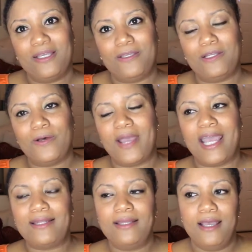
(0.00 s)

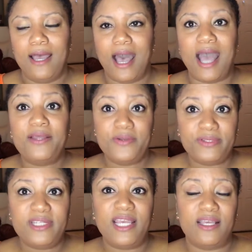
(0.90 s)
And I
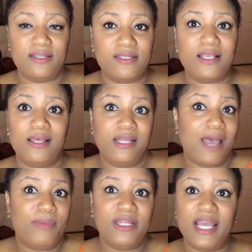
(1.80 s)
understand because, honey,
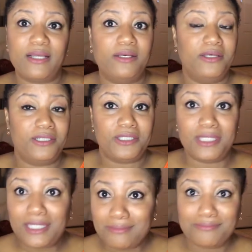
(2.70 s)
I've been that
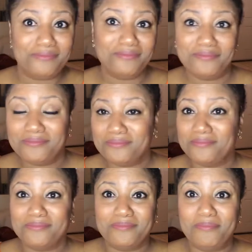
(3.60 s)
pushy
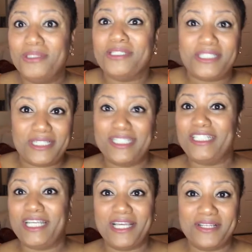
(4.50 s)

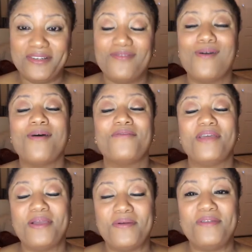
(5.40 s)
chick for a
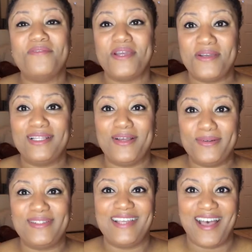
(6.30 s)
very, very
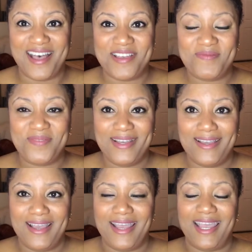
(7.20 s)
long time.
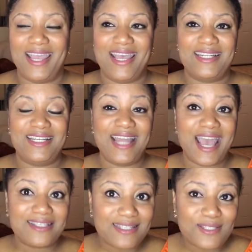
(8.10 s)
And it
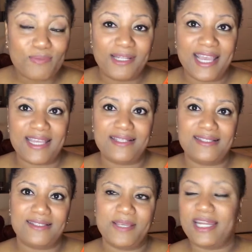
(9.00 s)
has its
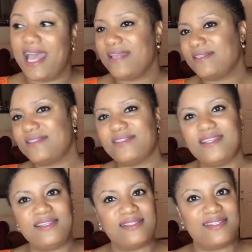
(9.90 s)
place. It has its
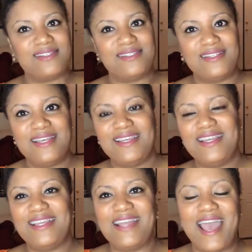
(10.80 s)
season.
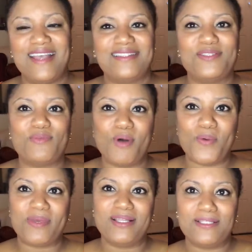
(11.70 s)
It has its
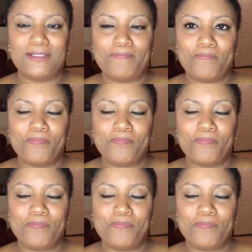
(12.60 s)
moments.